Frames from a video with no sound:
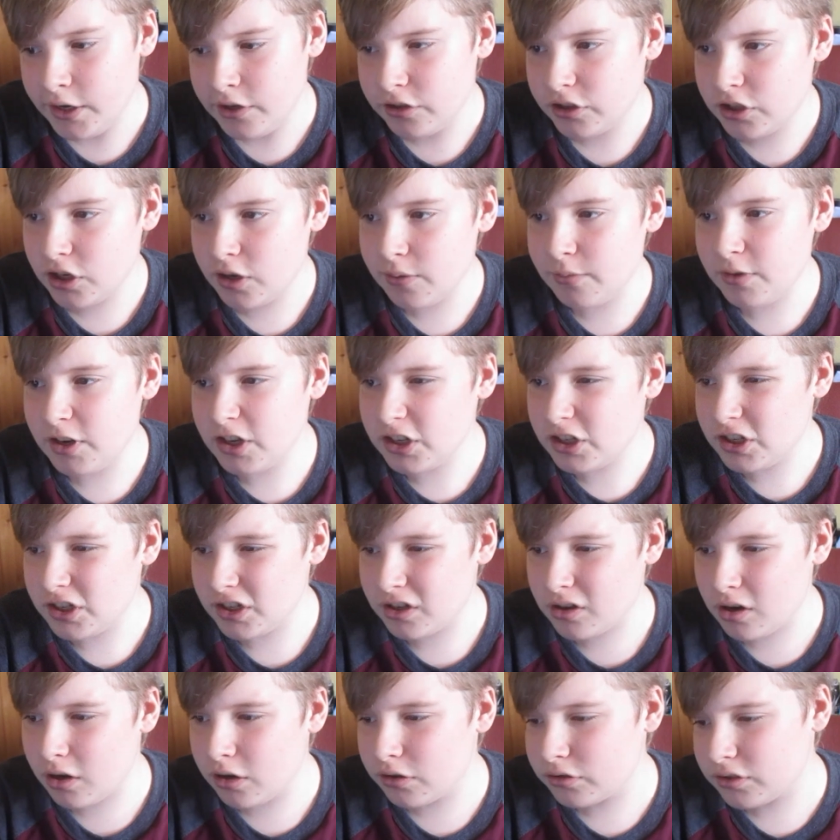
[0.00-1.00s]
terminated his
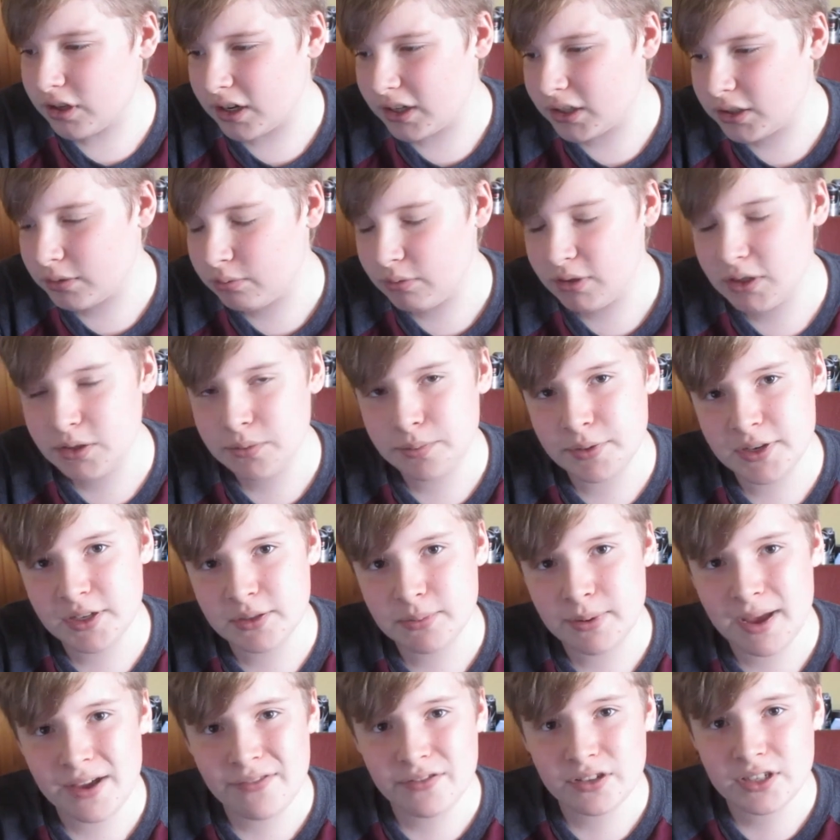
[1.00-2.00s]
contract, which
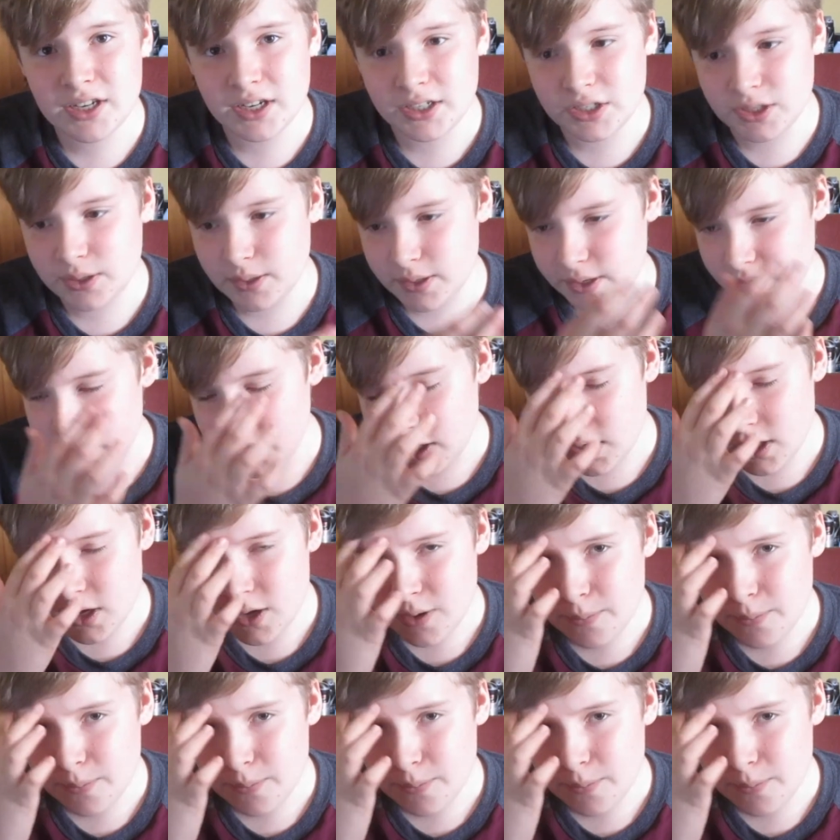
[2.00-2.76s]
means we haven't had to